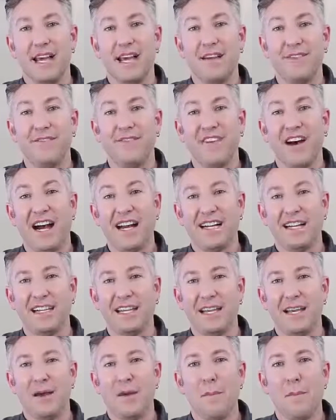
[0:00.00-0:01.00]
And
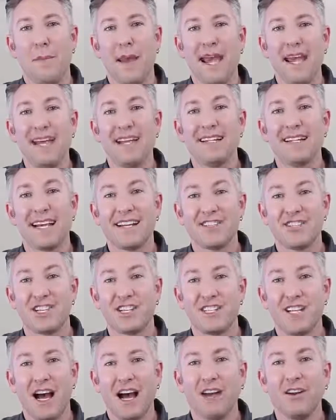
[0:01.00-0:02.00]
finally, pay
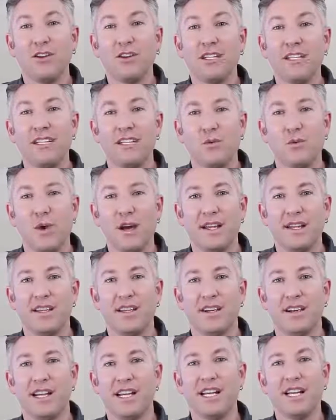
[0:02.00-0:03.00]
attention not only to what
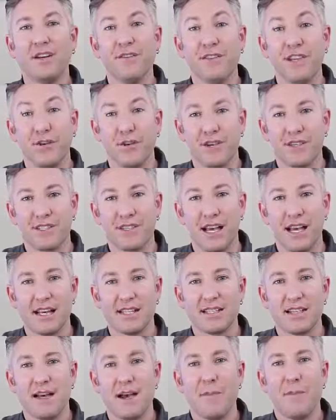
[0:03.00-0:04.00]
your interviewer
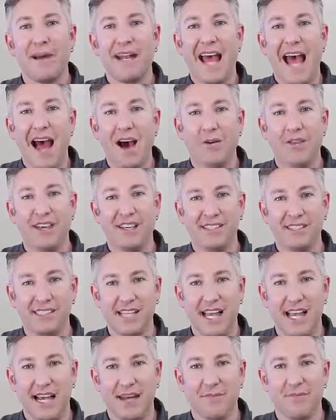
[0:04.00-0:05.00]
says, but how they
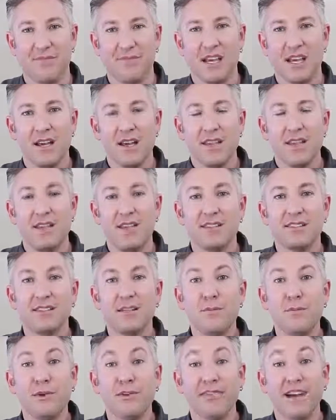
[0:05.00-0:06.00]
say it. This
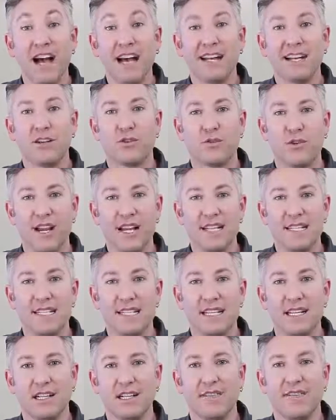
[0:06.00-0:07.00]
can provide a great
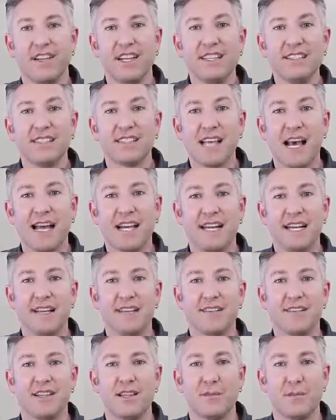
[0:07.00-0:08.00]
deal of insight
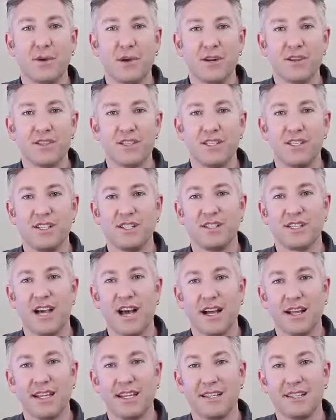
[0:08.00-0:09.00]
into the person you're
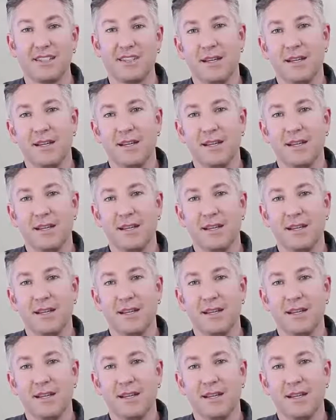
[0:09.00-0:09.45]
talking to.